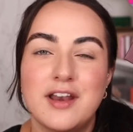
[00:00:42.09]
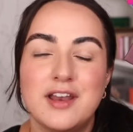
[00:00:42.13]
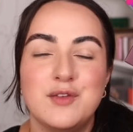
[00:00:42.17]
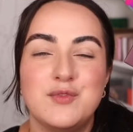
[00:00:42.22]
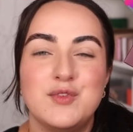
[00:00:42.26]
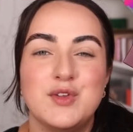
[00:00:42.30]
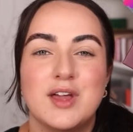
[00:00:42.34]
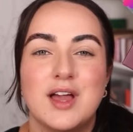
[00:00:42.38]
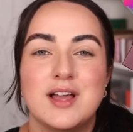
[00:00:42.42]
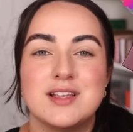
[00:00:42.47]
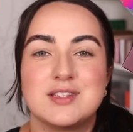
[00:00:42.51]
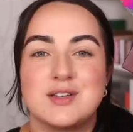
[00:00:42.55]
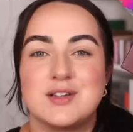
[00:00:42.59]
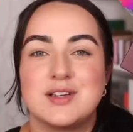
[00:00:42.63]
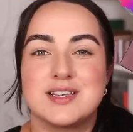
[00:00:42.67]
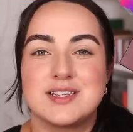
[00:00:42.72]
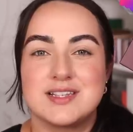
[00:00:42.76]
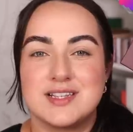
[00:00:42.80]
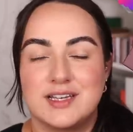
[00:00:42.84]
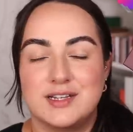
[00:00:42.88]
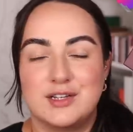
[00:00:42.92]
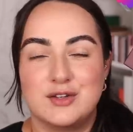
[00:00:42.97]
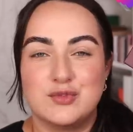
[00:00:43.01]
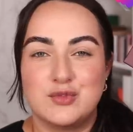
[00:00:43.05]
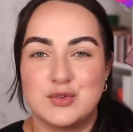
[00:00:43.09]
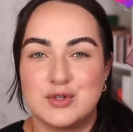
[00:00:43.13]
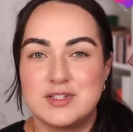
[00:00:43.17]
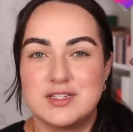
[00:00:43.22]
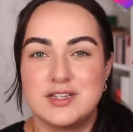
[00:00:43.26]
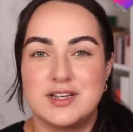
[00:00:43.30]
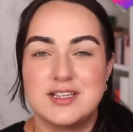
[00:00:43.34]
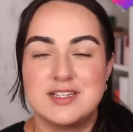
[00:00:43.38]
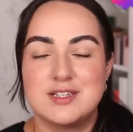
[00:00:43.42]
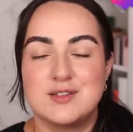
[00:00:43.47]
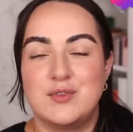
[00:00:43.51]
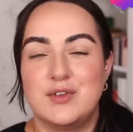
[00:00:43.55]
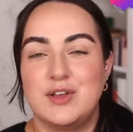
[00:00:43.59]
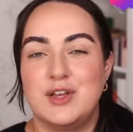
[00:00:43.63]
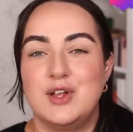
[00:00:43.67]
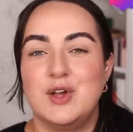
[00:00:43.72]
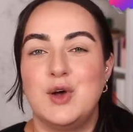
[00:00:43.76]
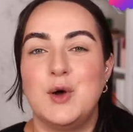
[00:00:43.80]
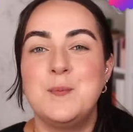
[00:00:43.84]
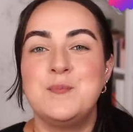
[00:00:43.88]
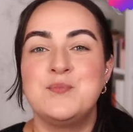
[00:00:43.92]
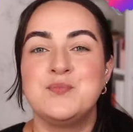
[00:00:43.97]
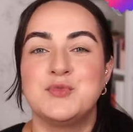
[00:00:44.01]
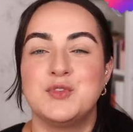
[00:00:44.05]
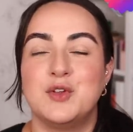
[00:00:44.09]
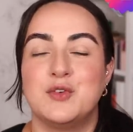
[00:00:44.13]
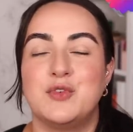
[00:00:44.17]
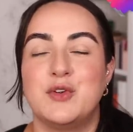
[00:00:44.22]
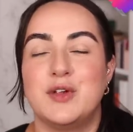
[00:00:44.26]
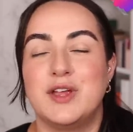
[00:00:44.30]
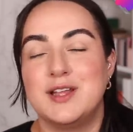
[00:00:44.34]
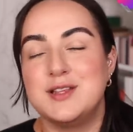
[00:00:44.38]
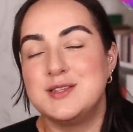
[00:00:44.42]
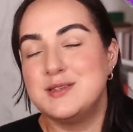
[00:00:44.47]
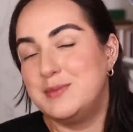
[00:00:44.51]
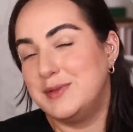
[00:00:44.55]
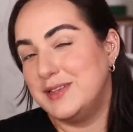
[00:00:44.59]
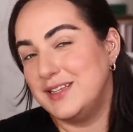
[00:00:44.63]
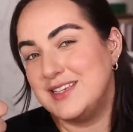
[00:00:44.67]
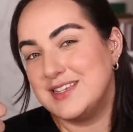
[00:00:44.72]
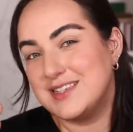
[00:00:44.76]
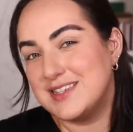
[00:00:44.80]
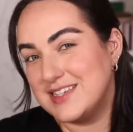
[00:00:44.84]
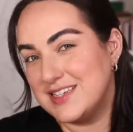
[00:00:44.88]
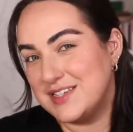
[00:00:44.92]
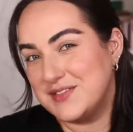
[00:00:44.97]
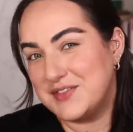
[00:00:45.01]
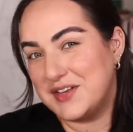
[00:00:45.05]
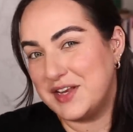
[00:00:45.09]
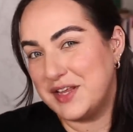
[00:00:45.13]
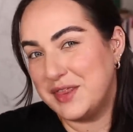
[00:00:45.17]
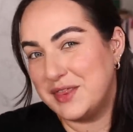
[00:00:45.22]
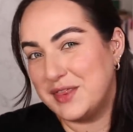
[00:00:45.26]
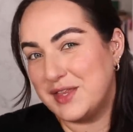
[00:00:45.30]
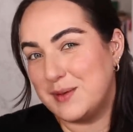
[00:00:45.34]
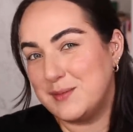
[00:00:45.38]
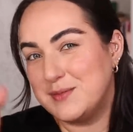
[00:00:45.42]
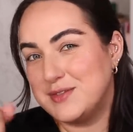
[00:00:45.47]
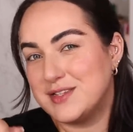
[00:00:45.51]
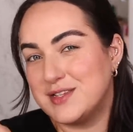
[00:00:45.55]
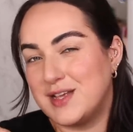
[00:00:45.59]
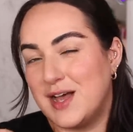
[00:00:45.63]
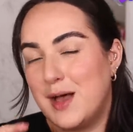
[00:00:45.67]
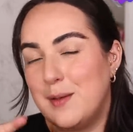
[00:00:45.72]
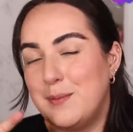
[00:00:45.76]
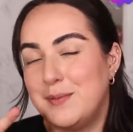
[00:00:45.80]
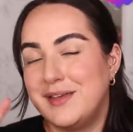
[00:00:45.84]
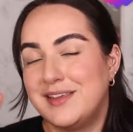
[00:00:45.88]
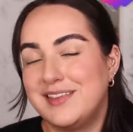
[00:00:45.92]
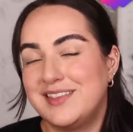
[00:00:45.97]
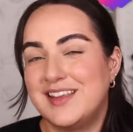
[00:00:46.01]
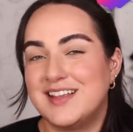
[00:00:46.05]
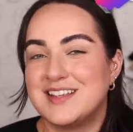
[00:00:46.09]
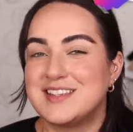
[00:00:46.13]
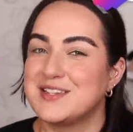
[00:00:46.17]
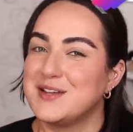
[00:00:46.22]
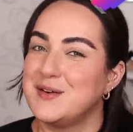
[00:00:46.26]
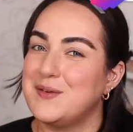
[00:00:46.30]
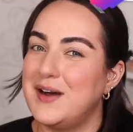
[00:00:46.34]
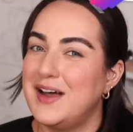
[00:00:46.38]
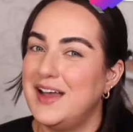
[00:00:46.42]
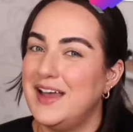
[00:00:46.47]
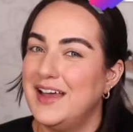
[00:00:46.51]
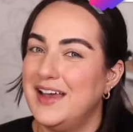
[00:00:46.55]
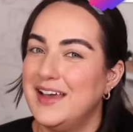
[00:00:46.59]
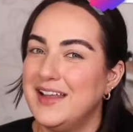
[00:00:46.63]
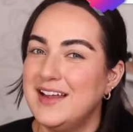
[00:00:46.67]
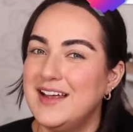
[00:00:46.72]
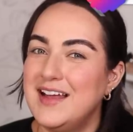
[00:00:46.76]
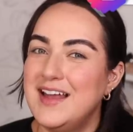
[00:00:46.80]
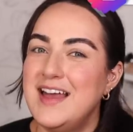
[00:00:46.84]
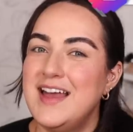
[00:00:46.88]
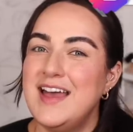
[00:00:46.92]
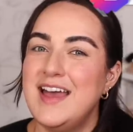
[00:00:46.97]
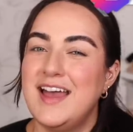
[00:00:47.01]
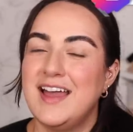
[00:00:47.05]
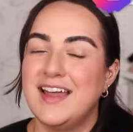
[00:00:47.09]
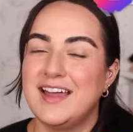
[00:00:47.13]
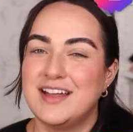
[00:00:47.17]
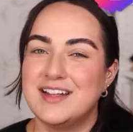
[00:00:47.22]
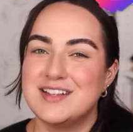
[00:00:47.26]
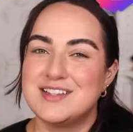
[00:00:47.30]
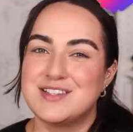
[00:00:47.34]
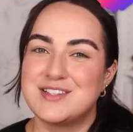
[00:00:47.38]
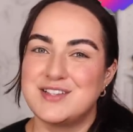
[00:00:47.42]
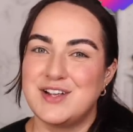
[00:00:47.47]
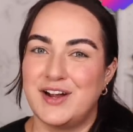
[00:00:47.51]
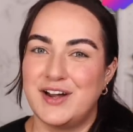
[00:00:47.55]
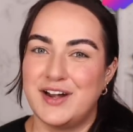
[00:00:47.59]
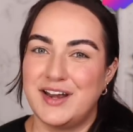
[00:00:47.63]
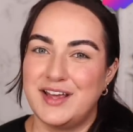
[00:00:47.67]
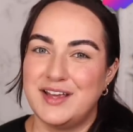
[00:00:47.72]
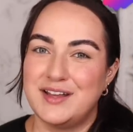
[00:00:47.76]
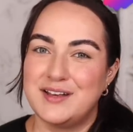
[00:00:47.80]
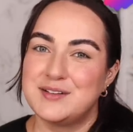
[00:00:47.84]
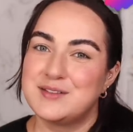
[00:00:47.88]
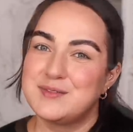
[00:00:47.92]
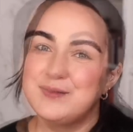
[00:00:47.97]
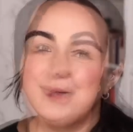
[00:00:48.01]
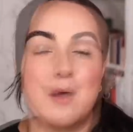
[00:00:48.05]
If you guys are excited for today's video, don't forget to please give it a thumbs up and let's go ahead and get started.